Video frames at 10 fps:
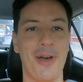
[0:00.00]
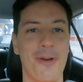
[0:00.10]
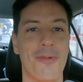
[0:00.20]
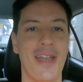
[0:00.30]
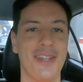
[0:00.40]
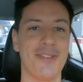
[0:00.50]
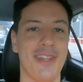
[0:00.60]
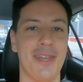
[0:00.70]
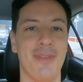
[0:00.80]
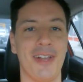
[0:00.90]
my way to
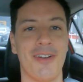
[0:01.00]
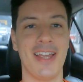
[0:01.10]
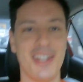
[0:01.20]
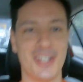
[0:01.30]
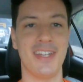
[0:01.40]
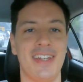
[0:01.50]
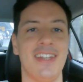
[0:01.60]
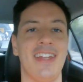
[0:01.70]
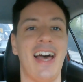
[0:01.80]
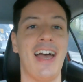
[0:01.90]
the immigration,
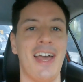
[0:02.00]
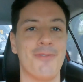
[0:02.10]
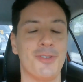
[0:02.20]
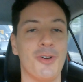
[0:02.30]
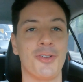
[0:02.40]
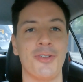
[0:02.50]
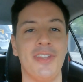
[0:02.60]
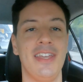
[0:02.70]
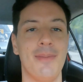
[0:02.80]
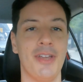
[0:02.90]
and I have to go to
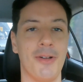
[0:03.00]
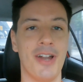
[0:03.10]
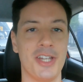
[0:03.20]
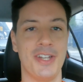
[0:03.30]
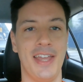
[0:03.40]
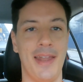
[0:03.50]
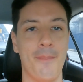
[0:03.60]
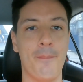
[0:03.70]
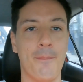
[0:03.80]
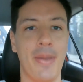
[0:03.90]
the immigration in
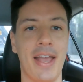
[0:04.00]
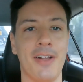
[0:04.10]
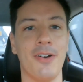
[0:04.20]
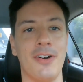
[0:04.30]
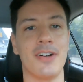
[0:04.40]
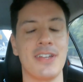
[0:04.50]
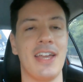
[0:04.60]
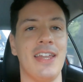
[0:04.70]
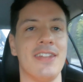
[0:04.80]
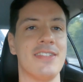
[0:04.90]
Bangkok.
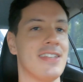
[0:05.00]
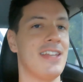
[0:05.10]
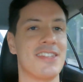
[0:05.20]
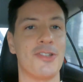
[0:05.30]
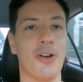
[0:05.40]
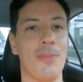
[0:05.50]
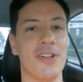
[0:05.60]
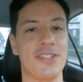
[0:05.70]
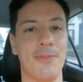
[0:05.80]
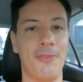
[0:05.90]
And let's talk
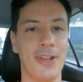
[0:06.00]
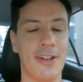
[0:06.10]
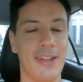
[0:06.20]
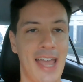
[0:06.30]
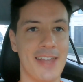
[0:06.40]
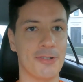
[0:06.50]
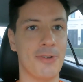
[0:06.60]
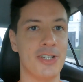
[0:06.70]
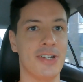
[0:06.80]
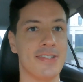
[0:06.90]
about some frequently asked
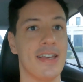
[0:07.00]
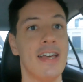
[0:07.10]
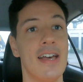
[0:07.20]
questions.